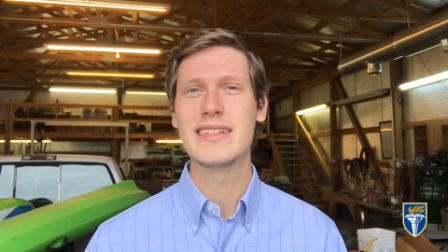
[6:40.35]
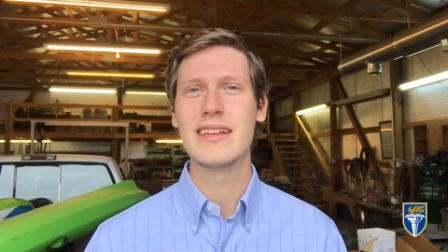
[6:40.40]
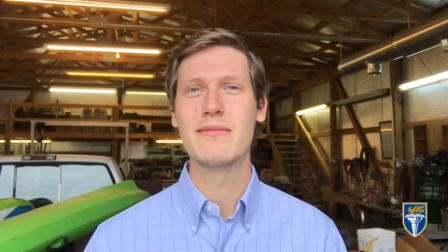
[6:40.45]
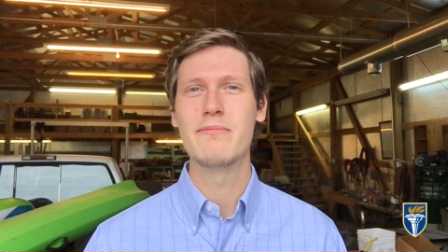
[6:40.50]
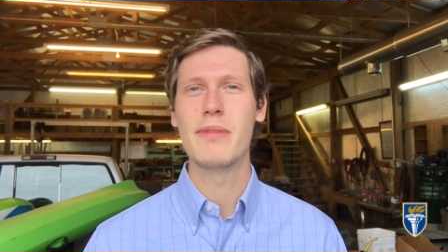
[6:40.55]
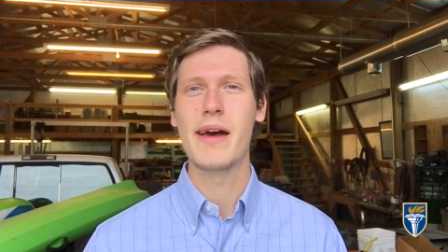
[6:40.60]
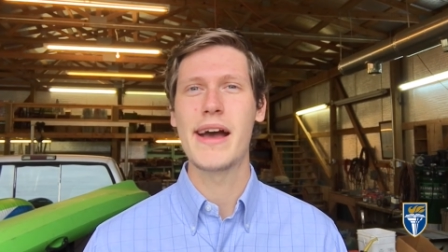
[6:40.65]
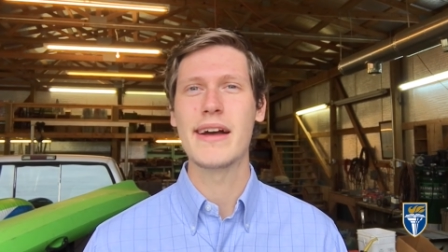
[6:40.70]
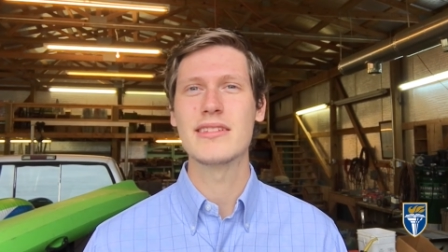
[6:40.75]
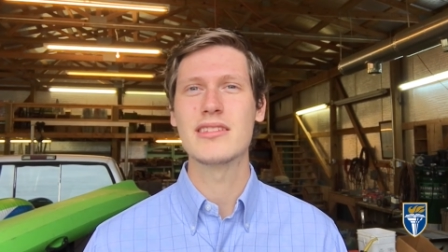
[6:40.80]

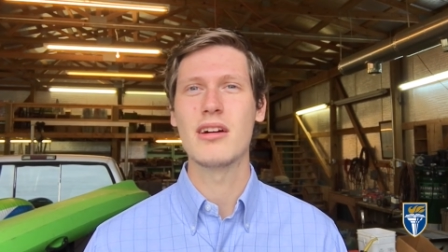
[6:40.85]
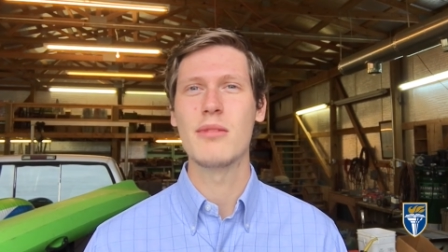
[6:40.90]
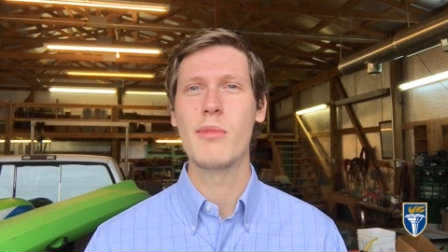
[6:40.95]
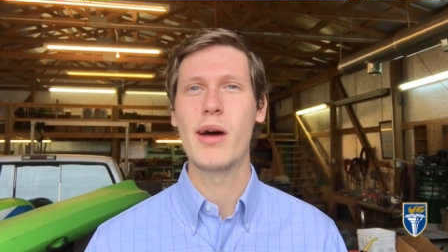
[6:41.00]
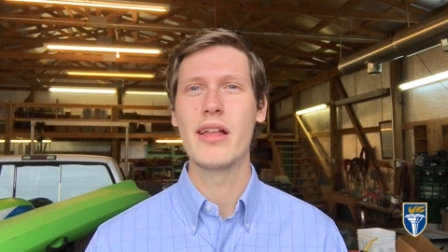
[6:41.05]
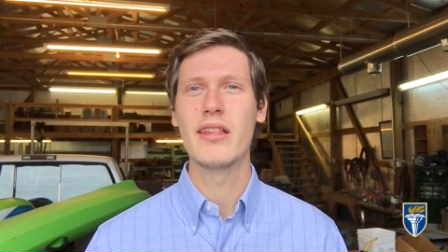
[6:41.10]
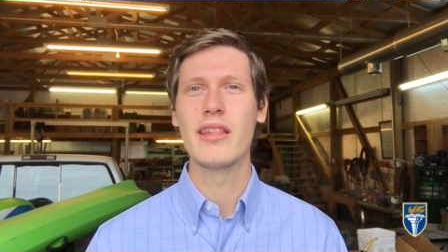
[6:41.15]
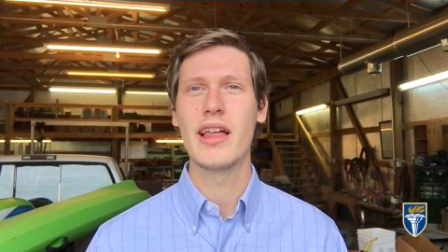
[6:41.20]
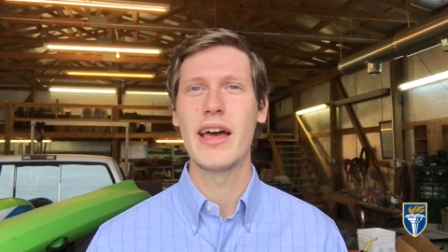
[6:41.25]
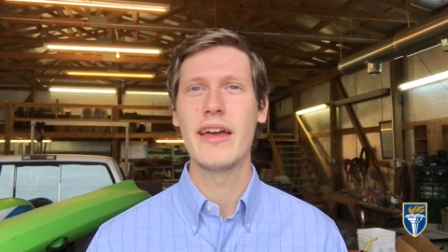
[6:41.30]
impacts on
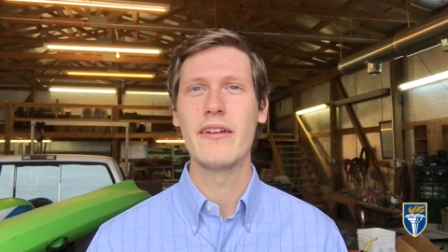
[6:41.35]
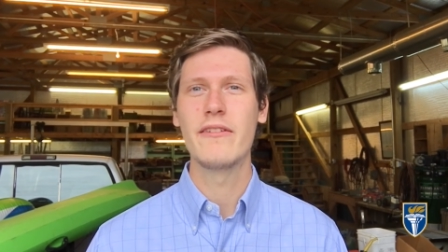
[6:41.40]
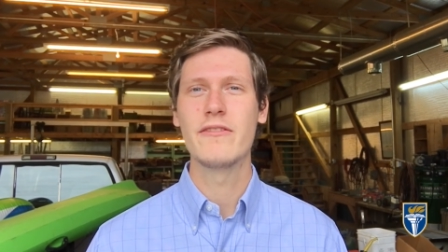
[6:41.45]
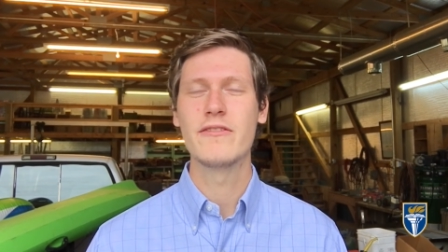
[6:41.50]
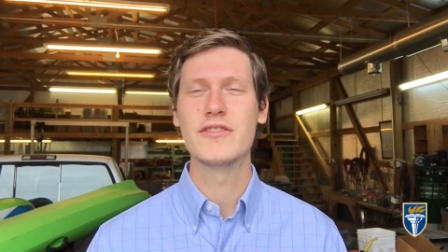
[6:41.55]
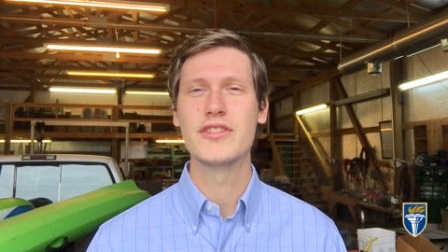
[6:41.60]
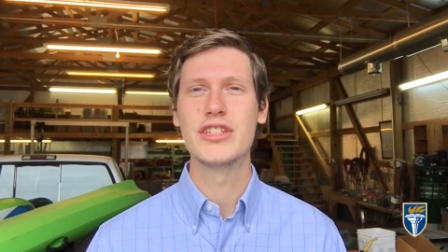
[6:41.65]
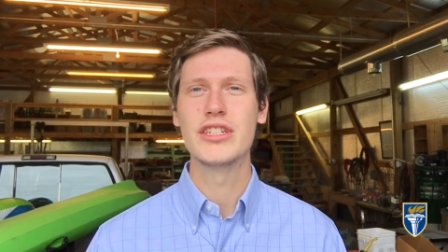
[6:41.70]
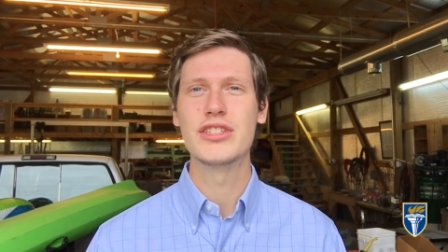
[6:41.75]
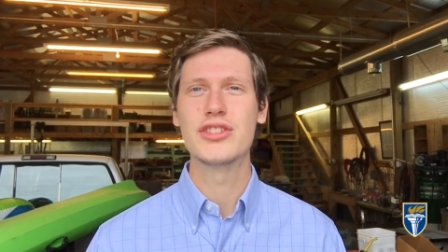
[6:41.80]
my life.
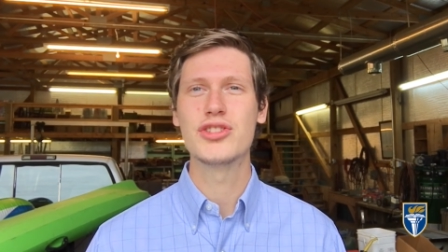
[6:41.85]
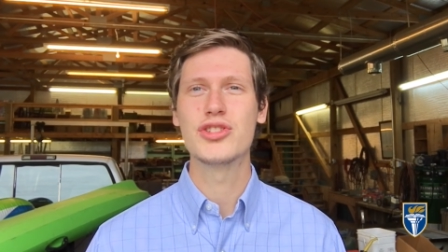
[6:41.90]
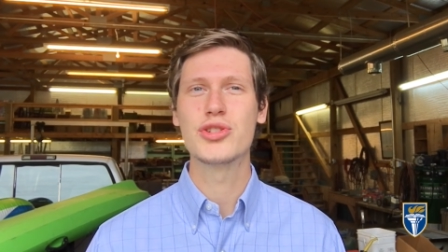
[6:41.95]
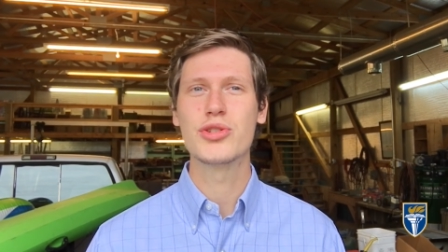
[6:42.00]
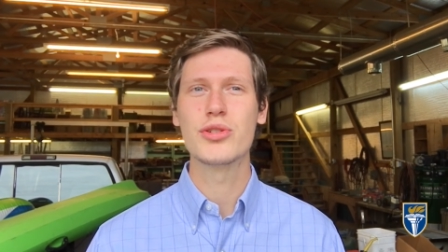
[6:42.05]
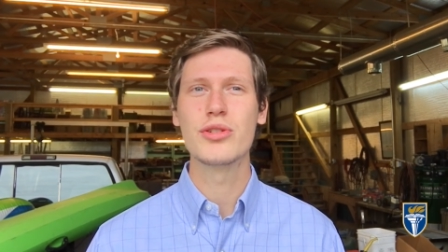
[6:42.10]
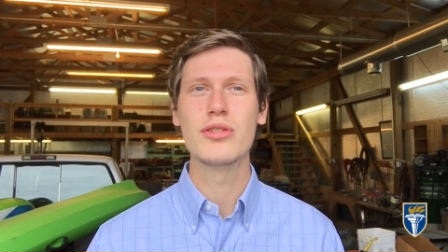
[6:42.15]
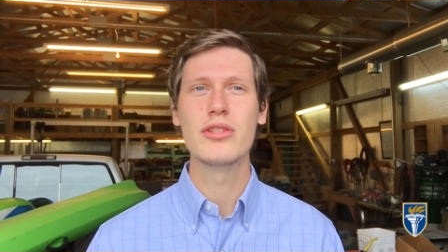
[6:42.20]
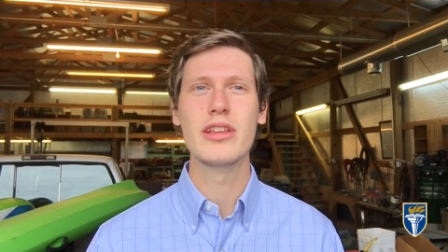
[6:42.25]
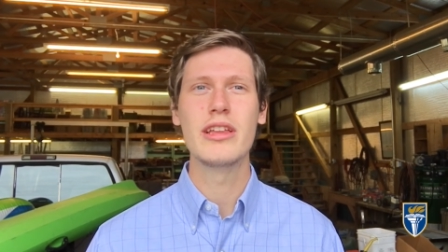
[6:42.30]
She has
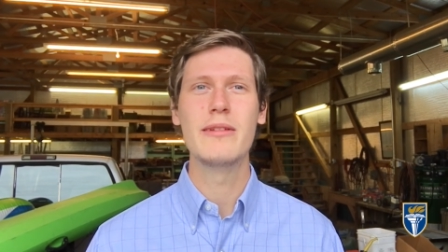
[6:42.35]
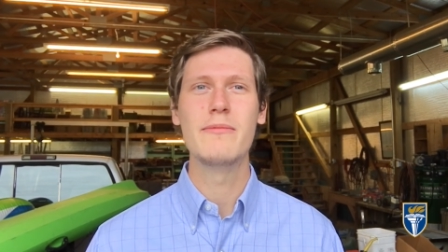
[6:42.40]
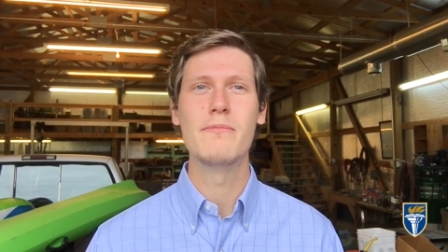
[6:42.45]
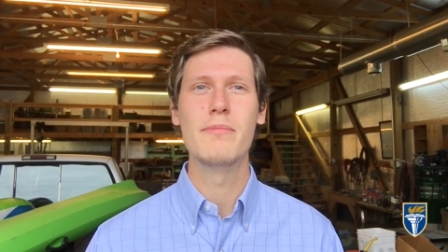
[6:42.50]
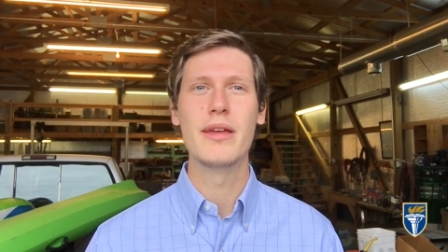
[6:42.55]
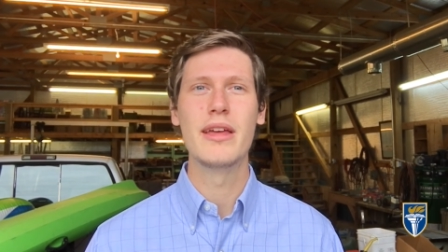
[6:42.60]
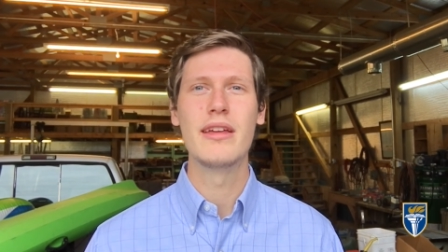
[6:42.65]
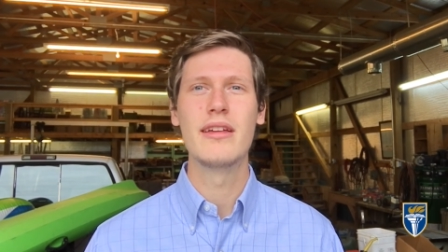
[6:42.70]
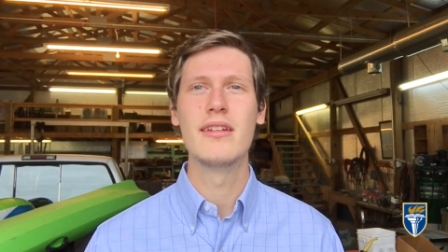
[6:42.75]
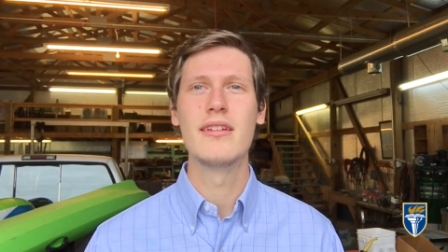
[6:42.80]
truly
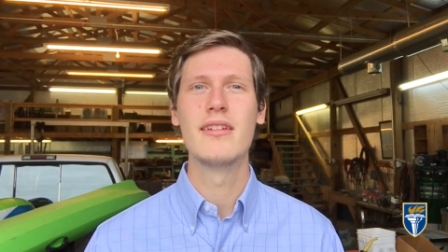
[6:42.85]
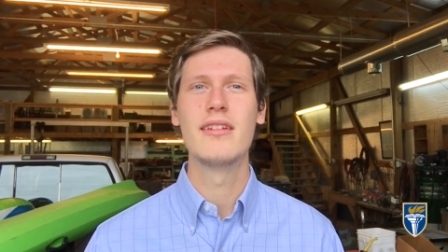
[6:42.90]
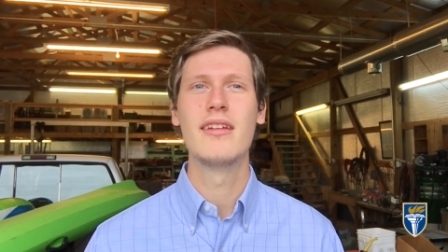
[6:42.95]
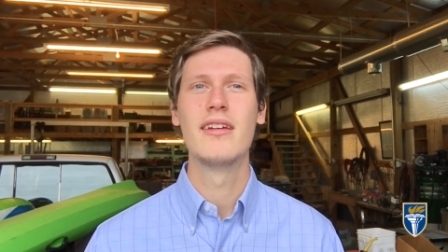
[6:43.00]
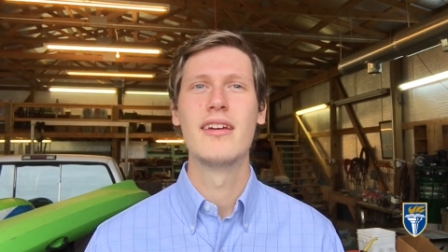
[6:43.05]
been